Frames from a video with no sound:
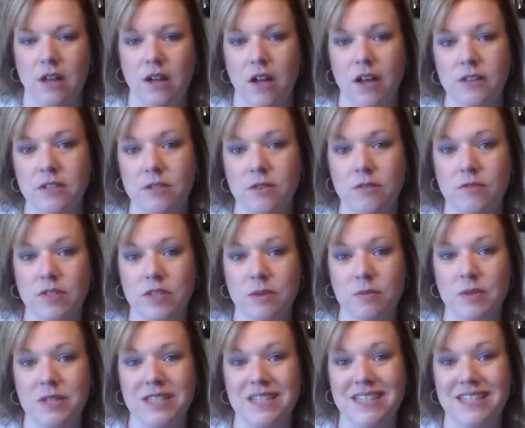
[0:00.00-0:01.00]
Also, if
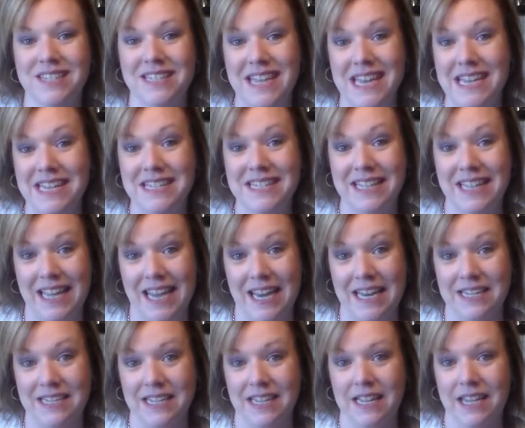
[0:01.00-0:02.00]
someone stays
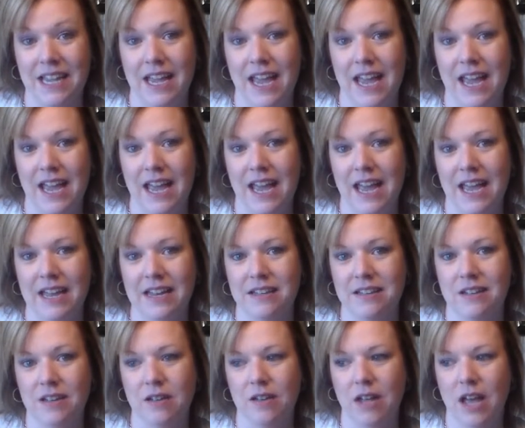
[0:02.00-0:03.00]
late
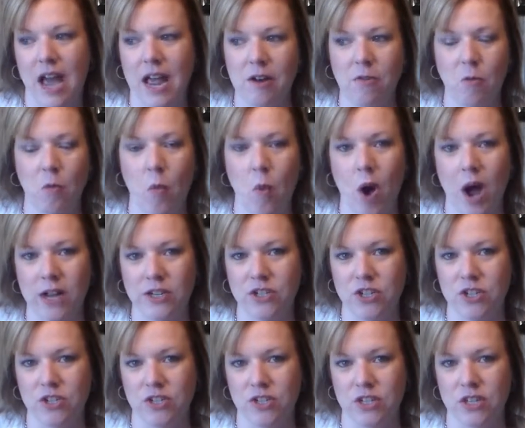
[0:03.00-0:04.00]
and kind of
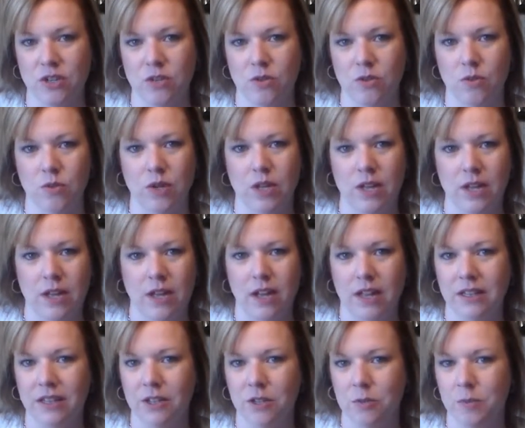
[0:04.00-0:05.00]
watches you
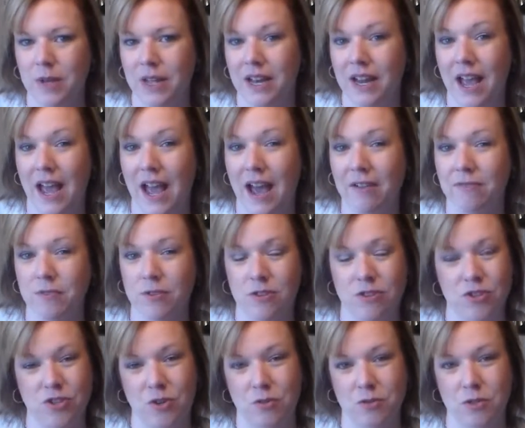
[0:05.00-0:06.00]
a little bit after the
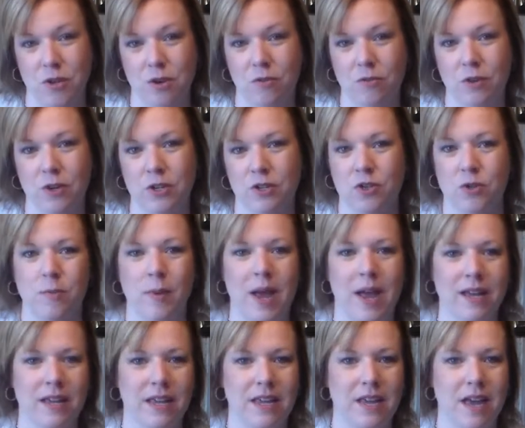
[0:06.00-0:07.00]
show's over as you're
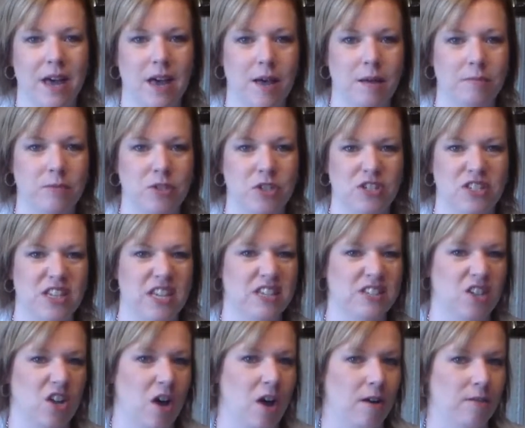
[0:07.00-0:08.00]
packing up, she
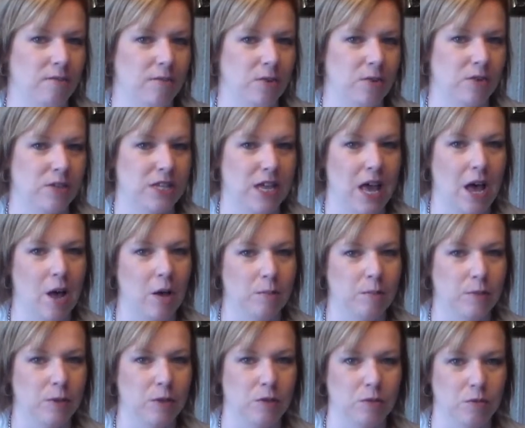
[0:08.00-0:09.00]
stays to offer to
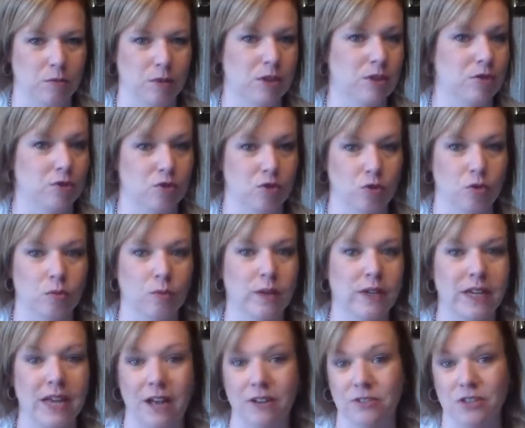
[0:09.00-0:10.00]
help you with your
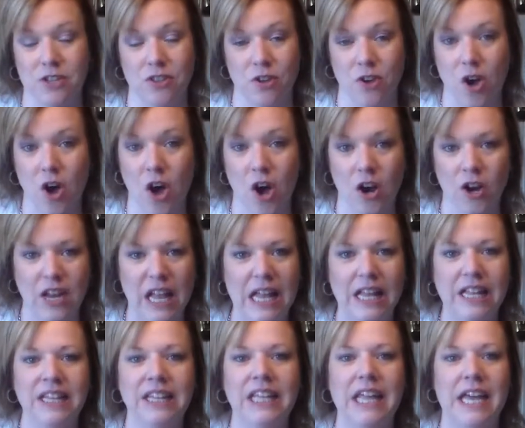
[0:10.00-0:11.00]
jewelry out to the car,
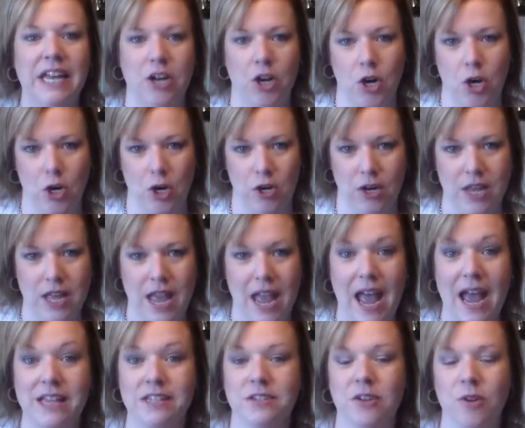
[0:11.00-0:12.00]
let her.
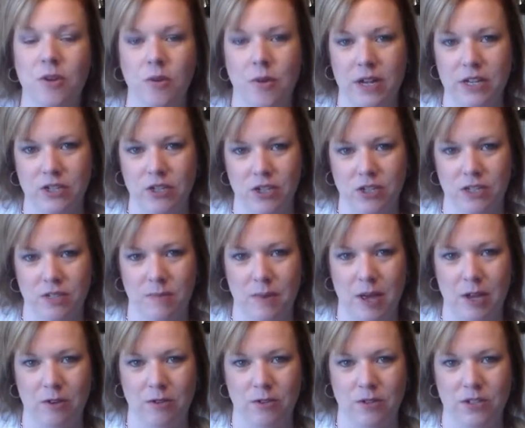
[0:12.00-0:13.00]
Ask her questions
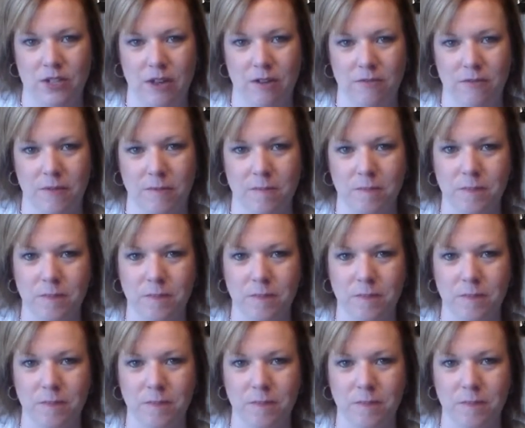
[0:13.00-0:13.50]
about herself.